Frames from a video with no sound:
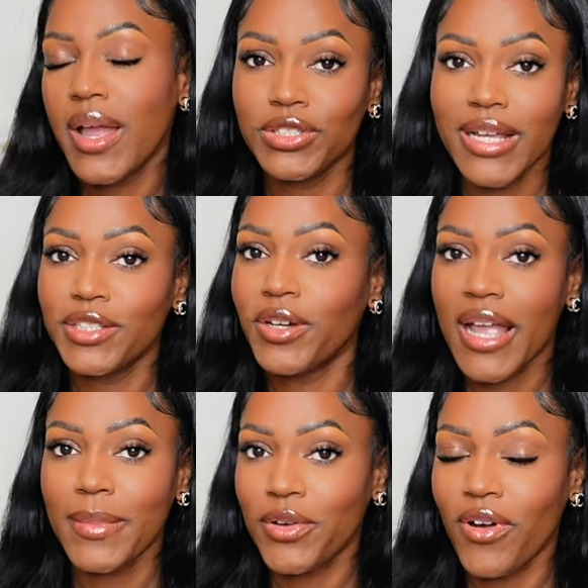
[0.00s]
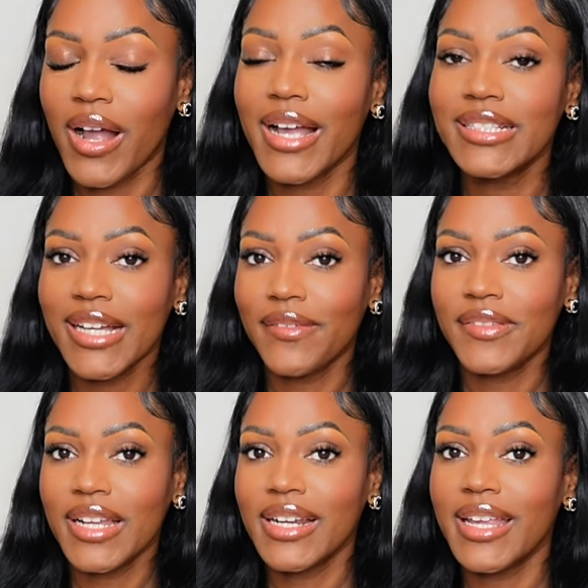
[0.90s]
Now, don't get me wrong, I
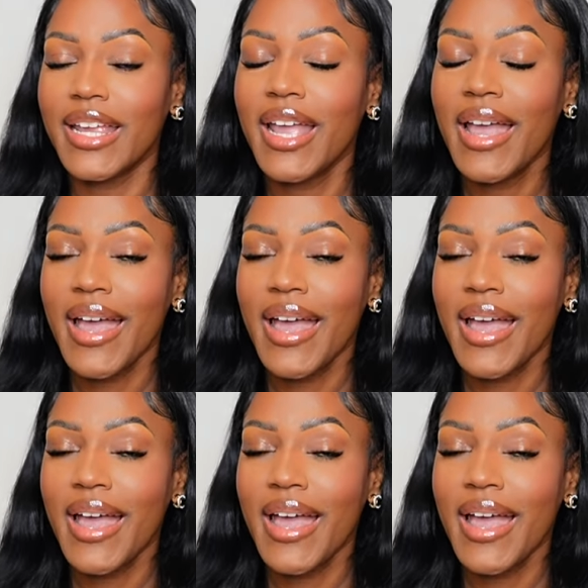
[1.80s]
definitely